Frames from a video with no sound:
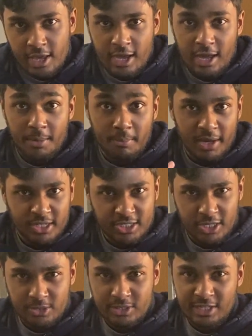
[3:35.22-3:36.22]
I'm Mega
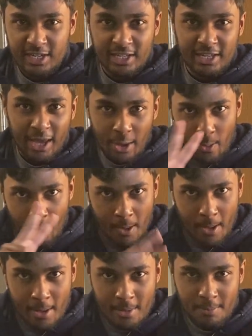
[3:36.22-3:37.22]
Shadow signing out.
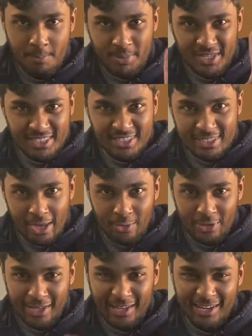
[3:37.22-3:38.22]
Peace
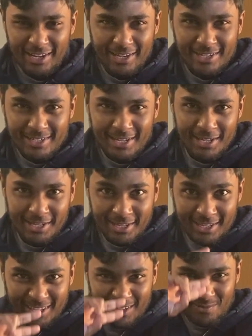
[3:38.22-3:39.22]
out, and...
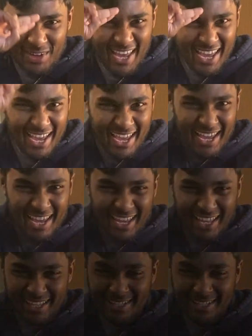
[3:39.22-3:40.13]
goodbye.